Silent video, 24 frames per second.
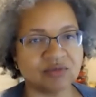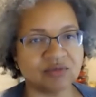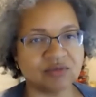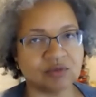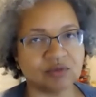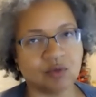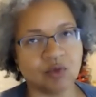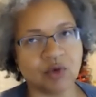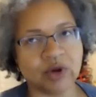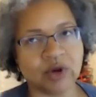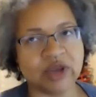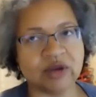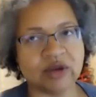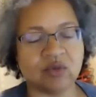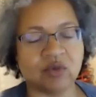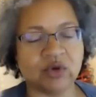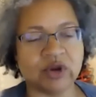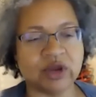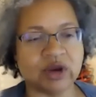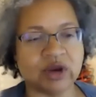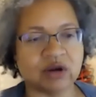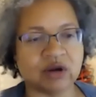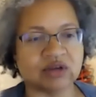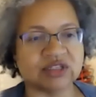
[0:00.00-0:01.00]
we,
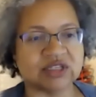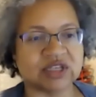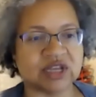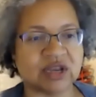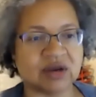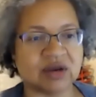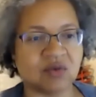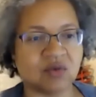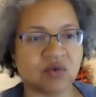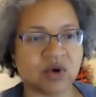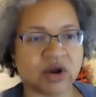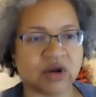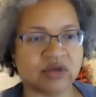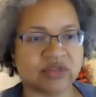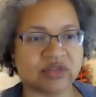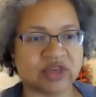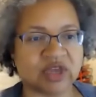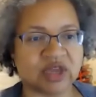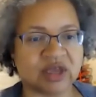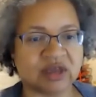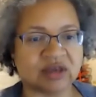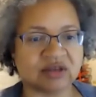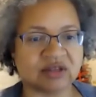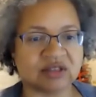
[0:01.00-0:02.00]
we are seeing where
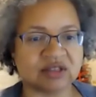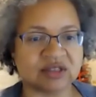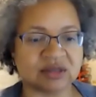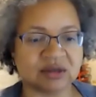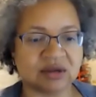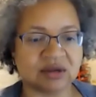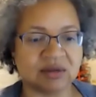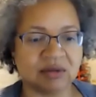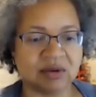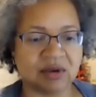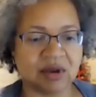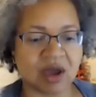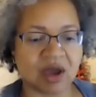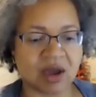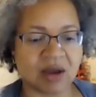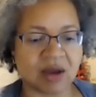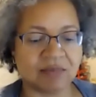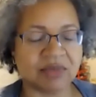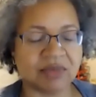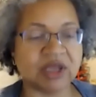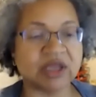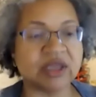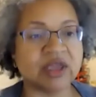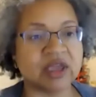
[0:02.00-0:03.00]
things um,
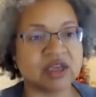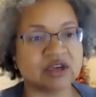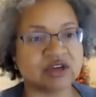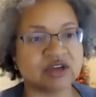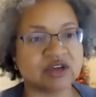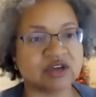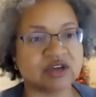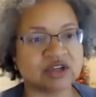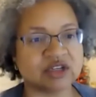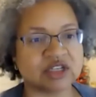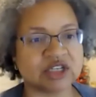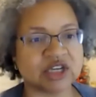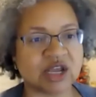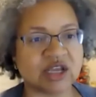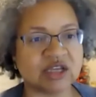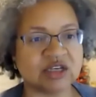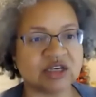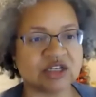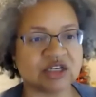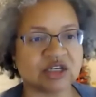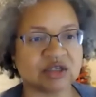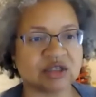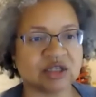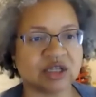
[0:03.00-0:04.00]
began to
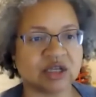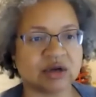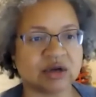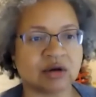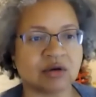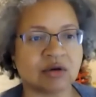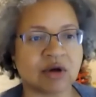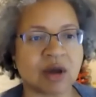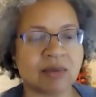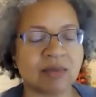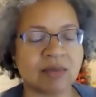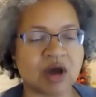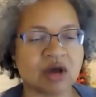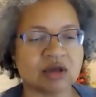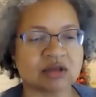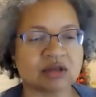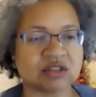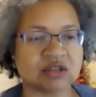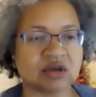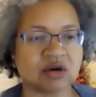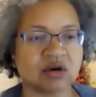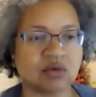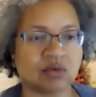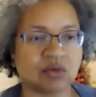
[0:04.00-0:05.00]
change a little, I'm
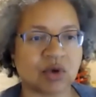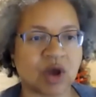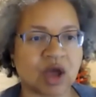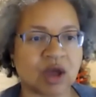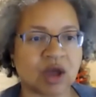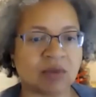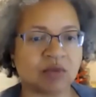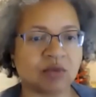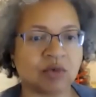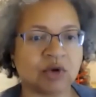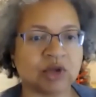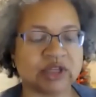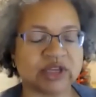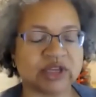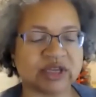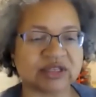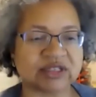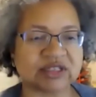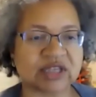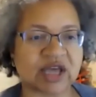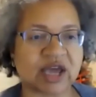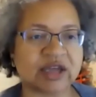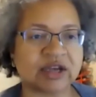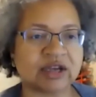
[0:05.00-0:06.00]
also um, really
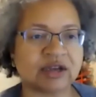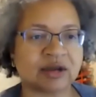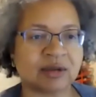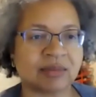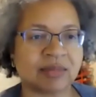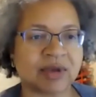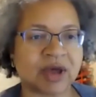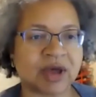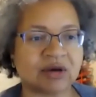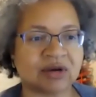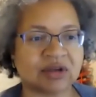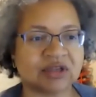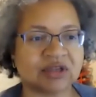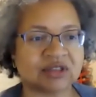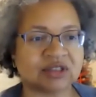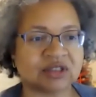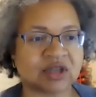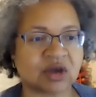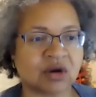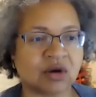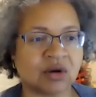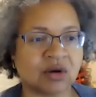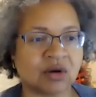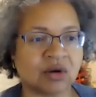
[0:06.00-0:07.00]
excited about it.
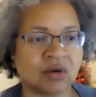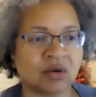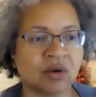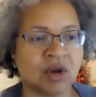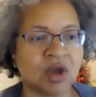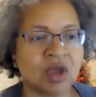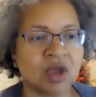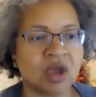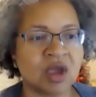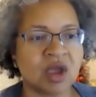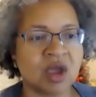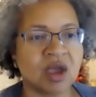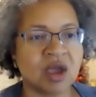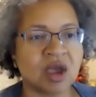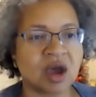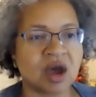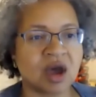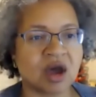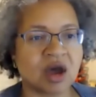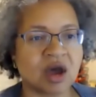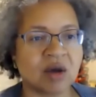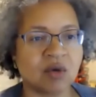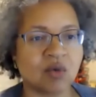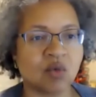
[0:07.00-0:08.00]
So
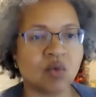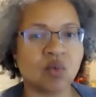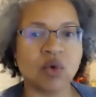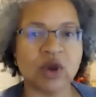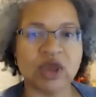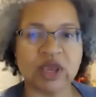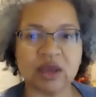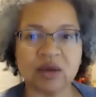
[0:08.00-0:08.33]
uh, we